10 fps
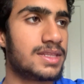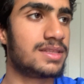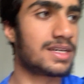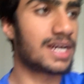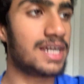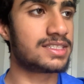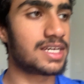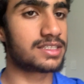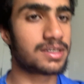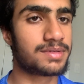the guy
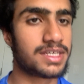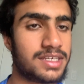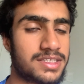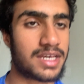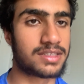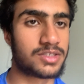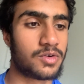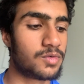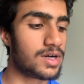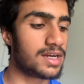says something, he says, you
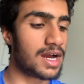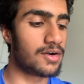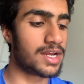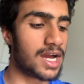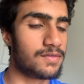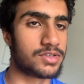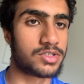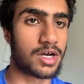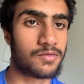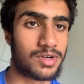know what, I already have a
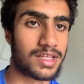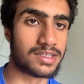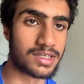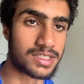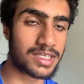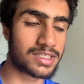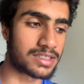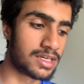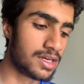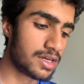software that does this,
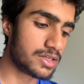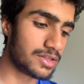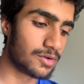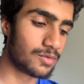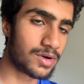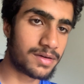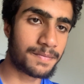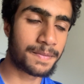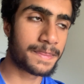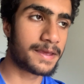you know what,
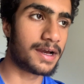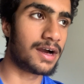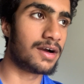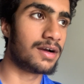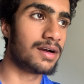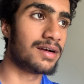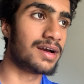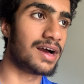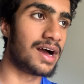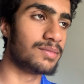
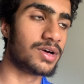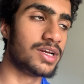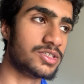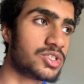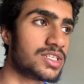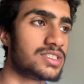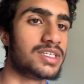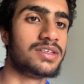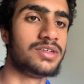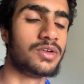I'm not
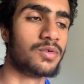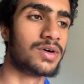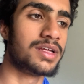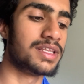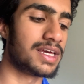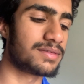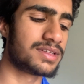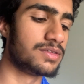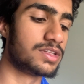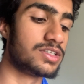interested, you know what, like,
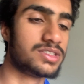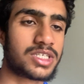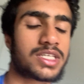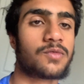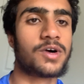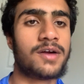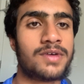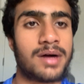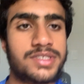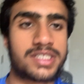just like whatever
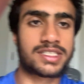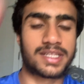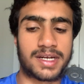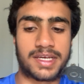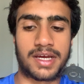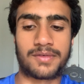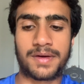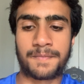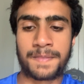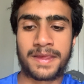objection that I get, right?
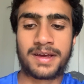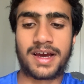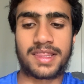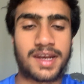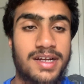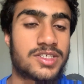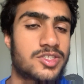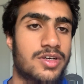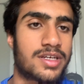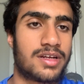And then I just
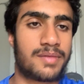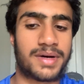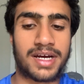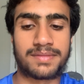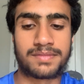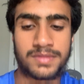suck it up, I